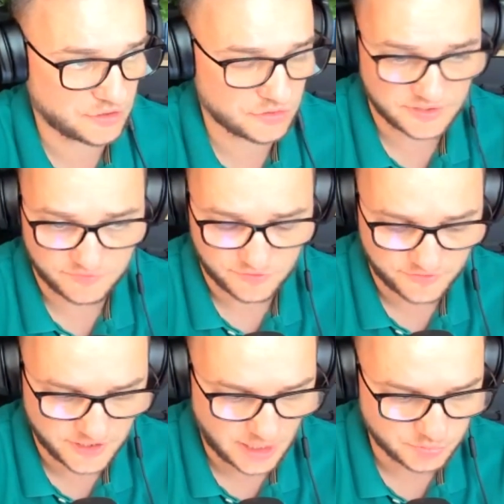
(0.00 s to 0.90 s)
use it for
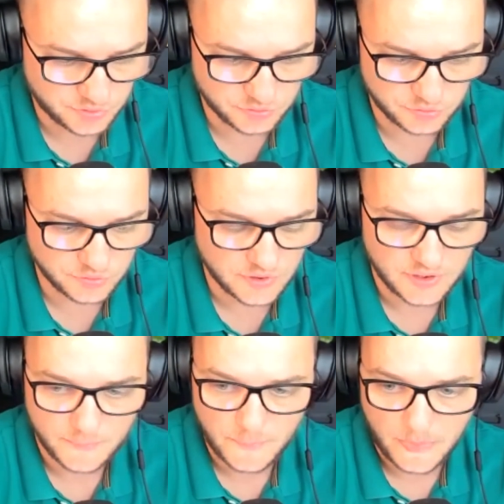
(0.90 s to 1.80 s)
free up to
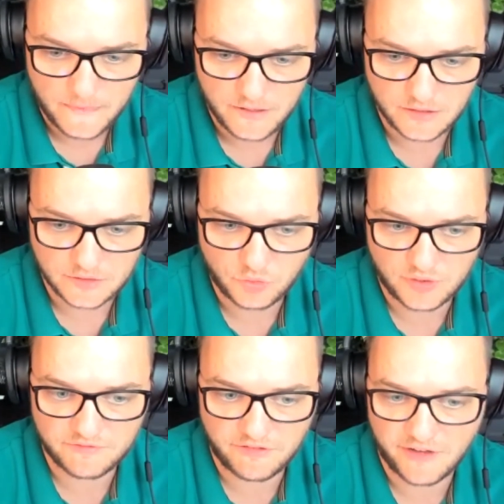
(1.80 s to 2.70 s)

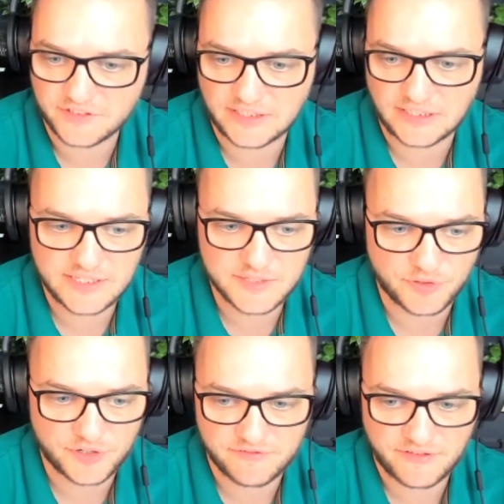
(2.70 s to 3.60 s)
25 attendees
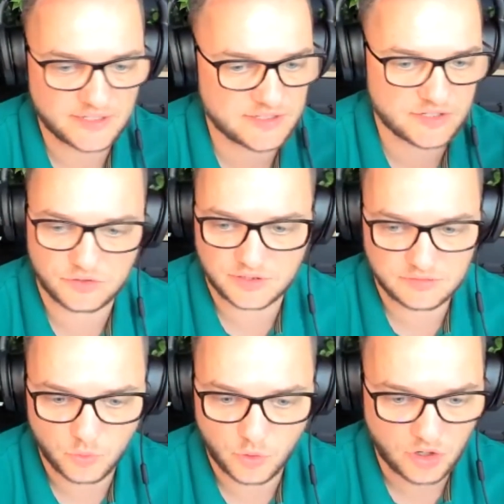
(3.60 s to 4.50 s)
per event, so it
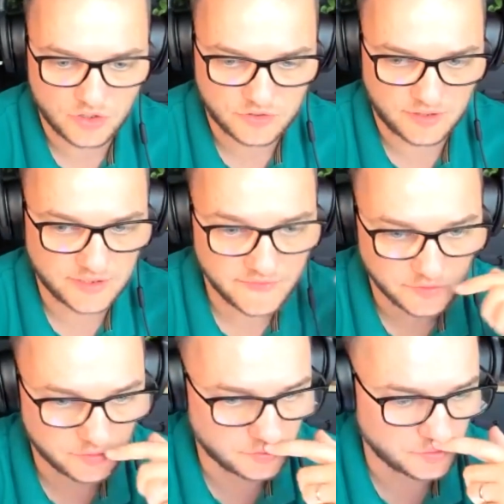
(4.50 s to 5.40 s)
won't cost you
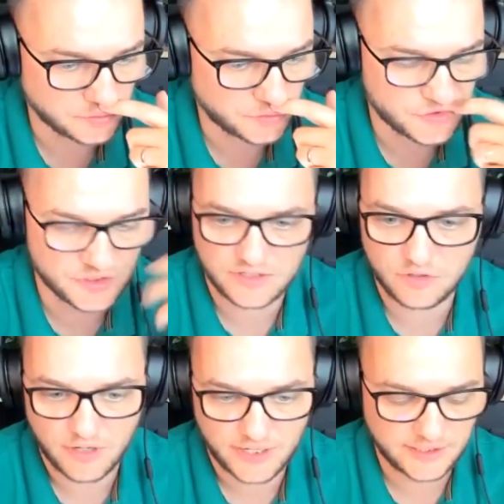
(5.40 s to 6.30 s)
anything to just
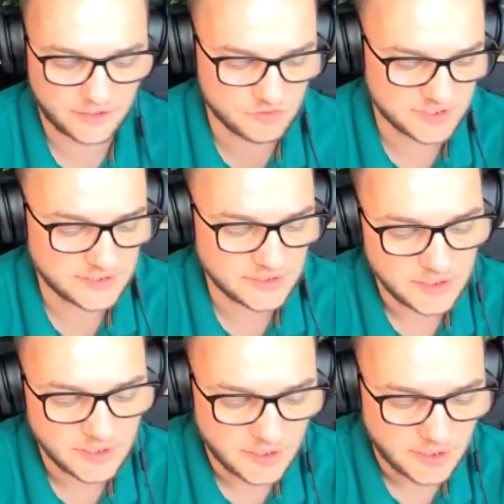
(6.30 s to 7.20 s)
go ahead and use it.
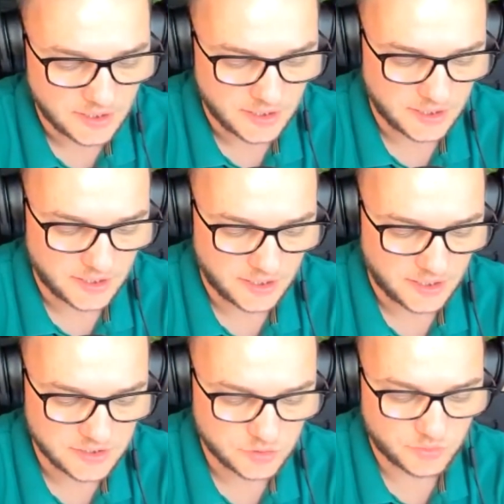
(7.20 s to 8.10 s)

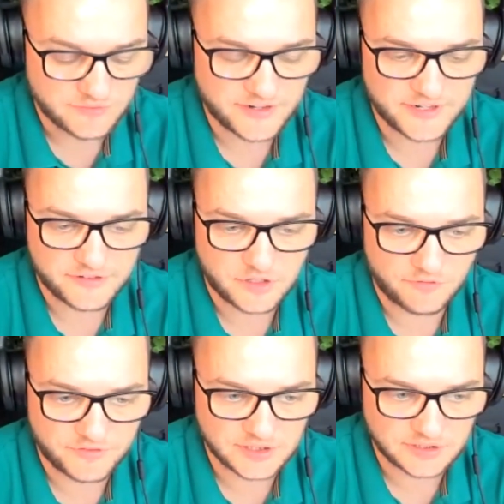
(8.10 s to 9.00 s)
So we're very
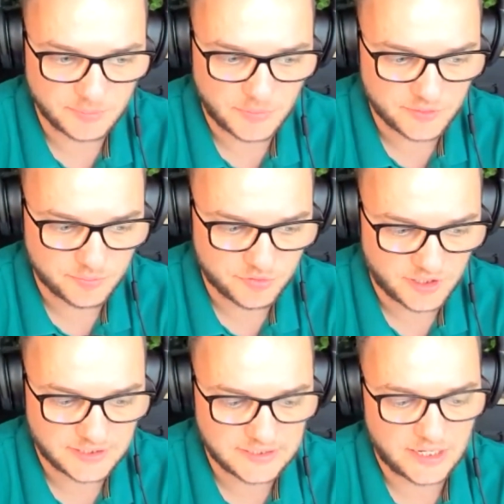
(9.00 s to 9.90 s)
confident about the
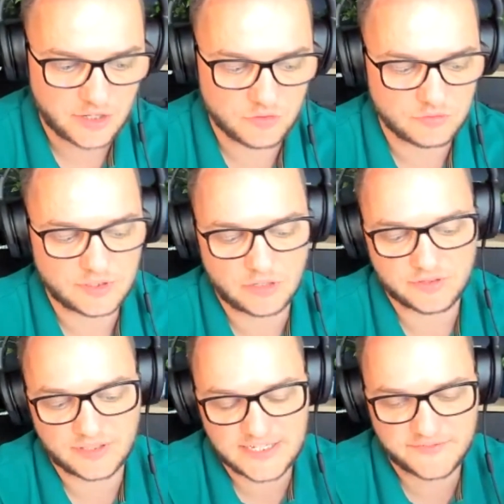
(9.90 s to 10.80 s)
product now. Now
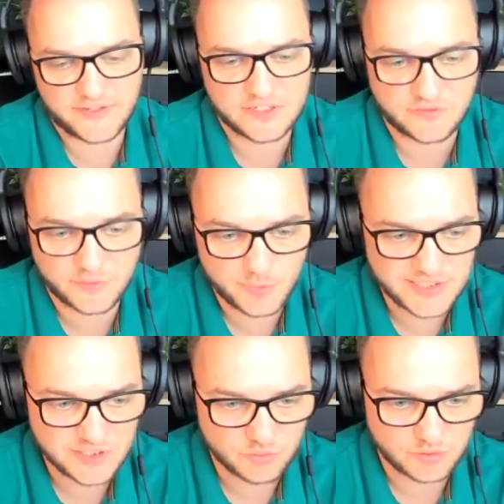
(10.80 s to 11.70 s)
the next phase of the
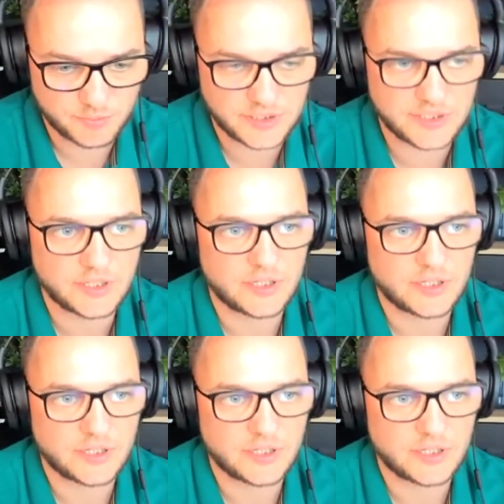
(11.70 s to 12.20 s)
business will be